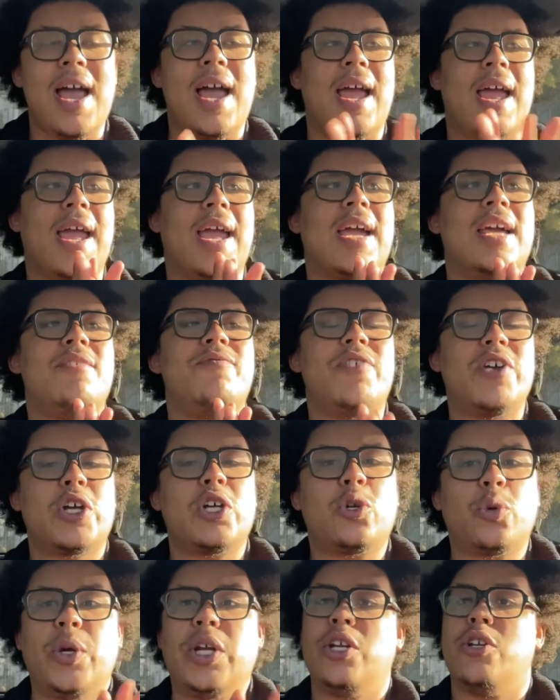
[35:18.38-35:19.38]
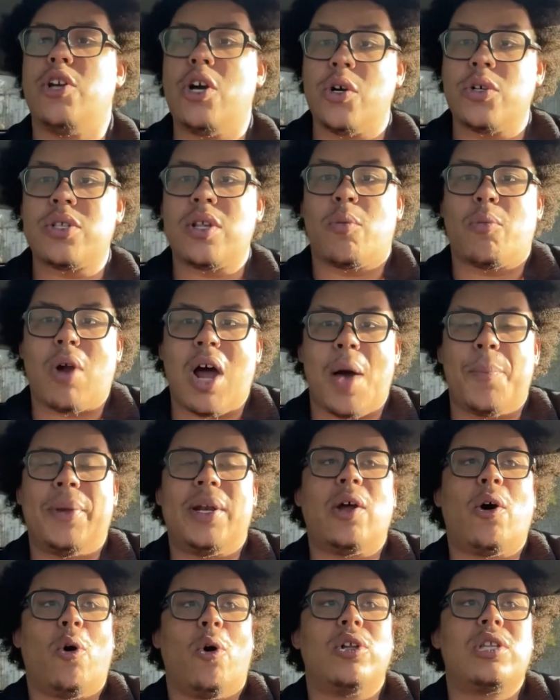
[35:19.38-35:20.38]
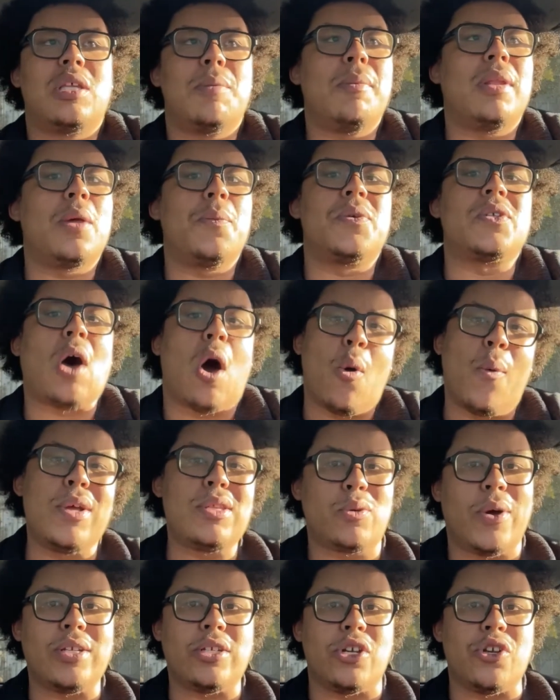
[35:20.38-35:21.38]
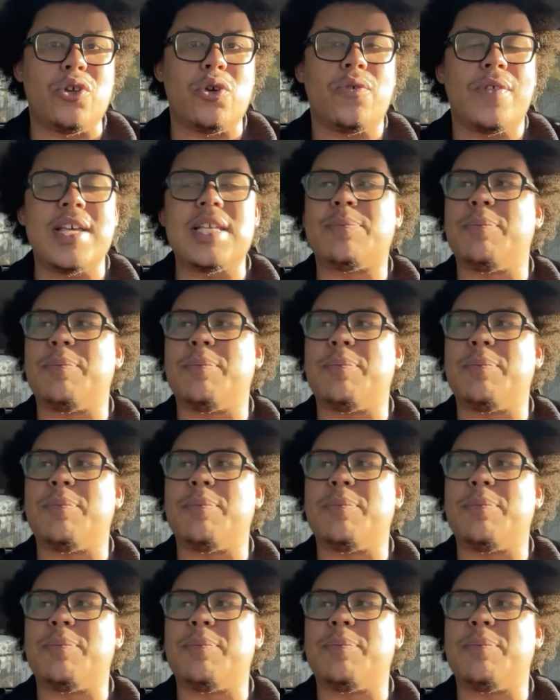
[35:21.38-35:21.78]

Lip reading: And Victory knows that Robin ultimately was always going to do this,